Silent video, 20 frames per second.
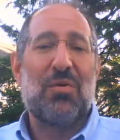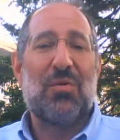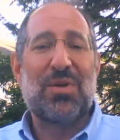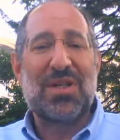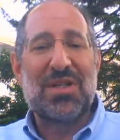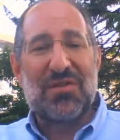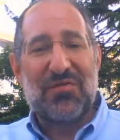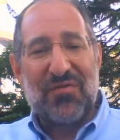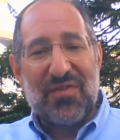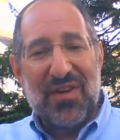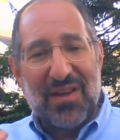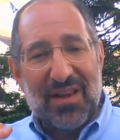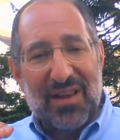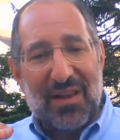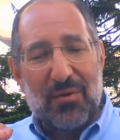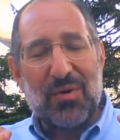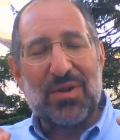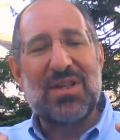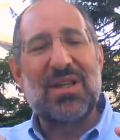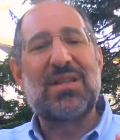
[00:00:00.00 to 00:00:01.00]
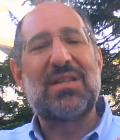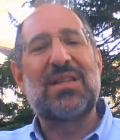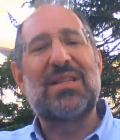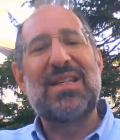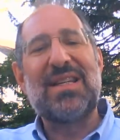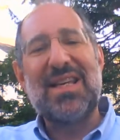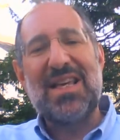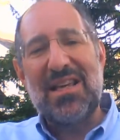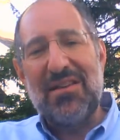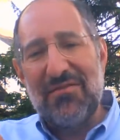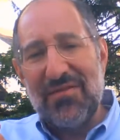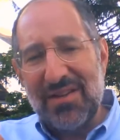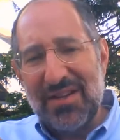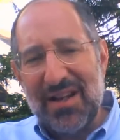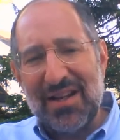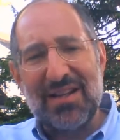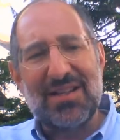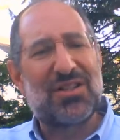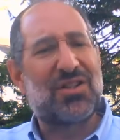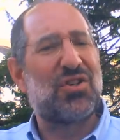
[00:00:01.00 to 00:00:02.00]
we're just feeling that it's even
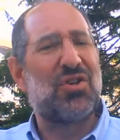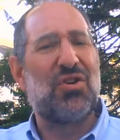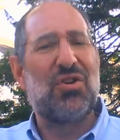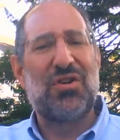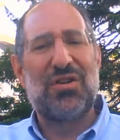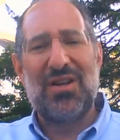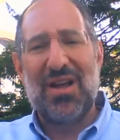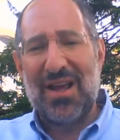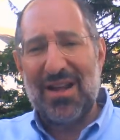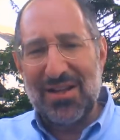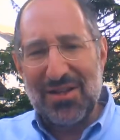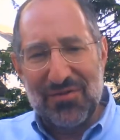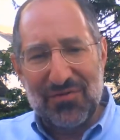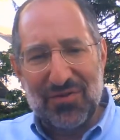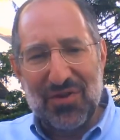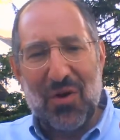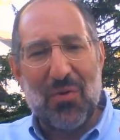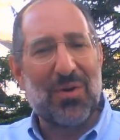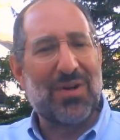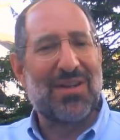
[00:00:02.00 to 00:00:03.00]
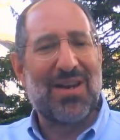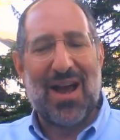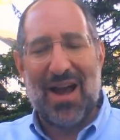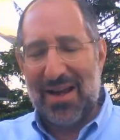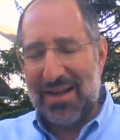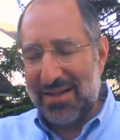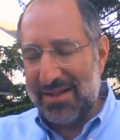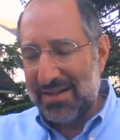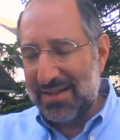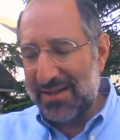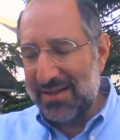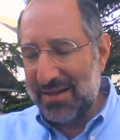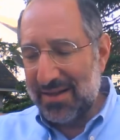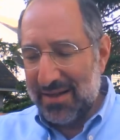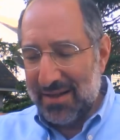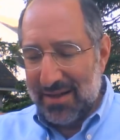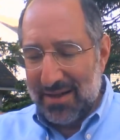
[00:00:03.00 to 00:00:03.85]
and it's good and it's flowing nice.